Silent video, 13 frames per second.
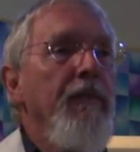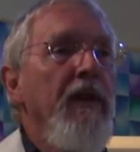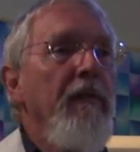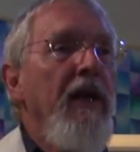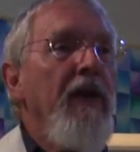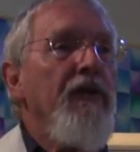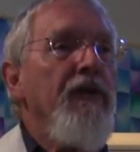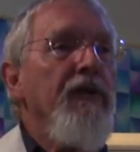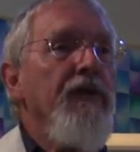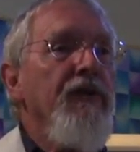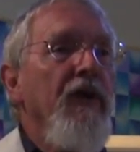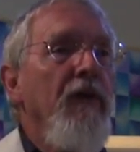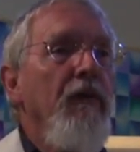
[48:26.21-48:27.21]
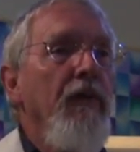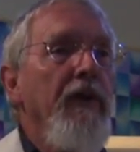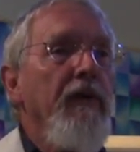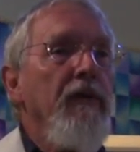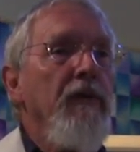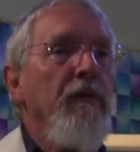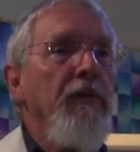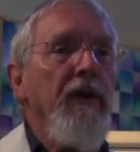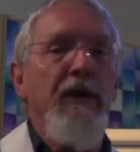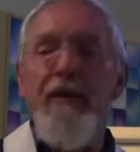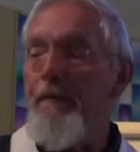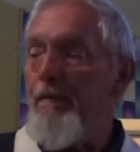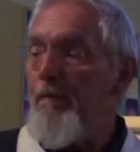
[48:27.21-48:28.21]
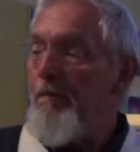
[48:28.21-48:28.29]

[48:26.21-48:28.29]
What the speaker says: Imagine the self we could be.